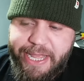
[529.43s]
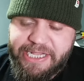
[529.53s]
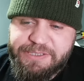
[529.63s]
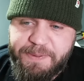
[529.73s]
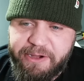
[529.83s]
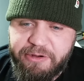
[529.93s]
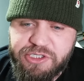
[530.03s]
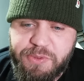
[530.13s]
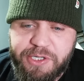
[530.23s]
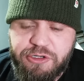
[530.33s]

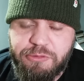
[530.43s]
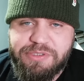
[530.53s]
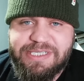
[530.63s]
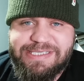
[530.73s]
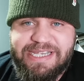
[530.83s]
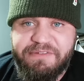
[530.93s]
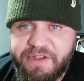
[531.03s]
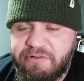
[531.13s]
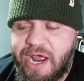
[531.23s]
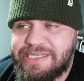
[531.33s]
experience when it comes to
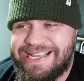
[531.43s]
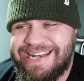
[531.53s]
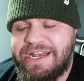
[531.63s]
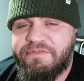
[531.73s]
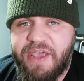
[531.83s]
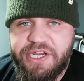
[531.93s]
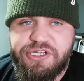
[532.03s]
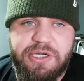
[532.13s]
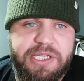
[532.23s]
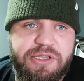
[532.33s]
TV rights and
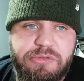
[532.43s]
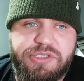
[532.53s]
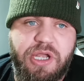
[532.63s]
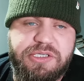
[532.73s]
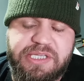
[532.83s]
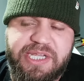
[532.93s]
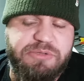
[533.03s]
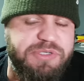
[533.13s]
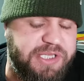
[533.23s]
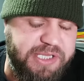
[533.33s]
innovation in those sorts of
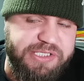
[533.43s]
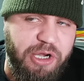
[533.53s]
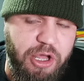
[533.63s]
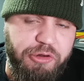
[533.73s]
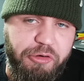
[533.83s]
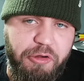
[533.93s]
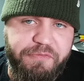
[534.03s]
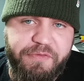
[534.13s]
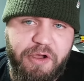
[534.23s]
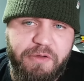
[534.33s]
things, which I think there's a lot of growth
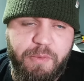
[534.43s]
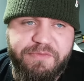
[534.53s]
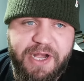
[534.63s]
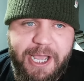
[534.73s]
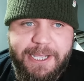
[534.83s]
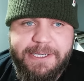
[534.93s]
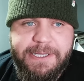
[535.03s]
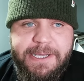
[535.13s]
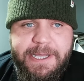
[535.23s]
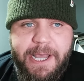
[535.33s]
for with United,
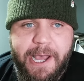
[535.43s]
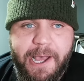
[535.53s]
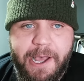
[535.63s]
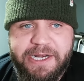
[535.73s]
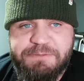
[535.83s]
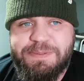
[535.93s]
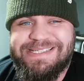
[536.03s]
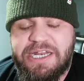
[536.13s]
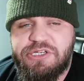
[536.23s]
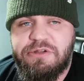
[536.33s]
uh, and his
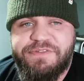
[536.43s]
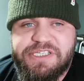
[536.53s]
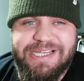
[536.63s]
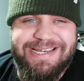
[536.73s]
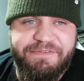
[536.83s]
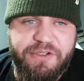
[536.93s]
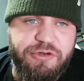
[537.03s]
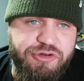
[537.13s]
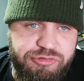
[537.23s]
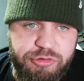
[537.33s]
potential for
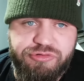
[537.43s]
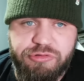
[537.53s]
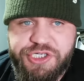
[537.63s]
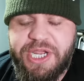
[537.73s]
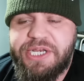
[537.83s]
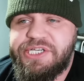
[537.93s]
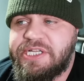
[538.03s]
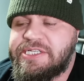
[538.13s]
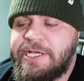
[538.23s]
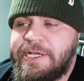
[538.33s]
significant structural
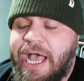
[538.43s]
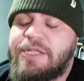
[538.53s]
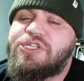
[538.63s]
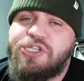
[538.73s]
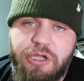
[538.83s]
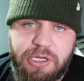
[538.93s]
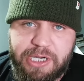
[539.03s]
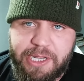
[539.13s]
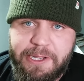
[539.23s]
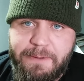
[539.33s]
changes and
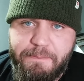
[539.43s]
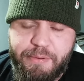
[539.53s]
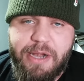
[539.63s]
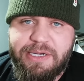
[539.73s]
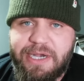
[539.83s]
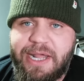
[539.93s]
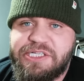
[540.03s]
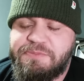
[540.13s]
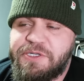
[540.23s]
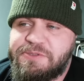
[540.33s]
certainly brand
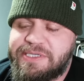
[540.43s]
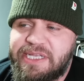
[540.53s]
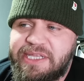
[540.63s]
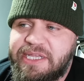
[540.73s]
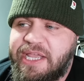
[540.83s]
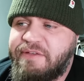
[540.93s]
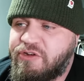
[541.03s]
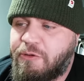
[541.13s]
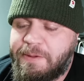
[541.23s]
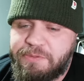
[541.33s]
enhancements. Because I think even
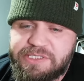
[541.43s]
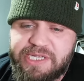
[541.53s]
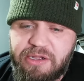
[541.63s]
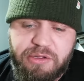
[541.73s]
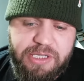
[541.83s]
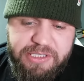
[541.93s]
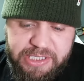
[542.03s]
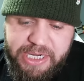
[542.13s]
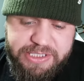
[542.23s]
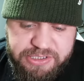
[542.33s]
though people say, "Oh, the
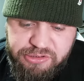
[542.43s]
Glazers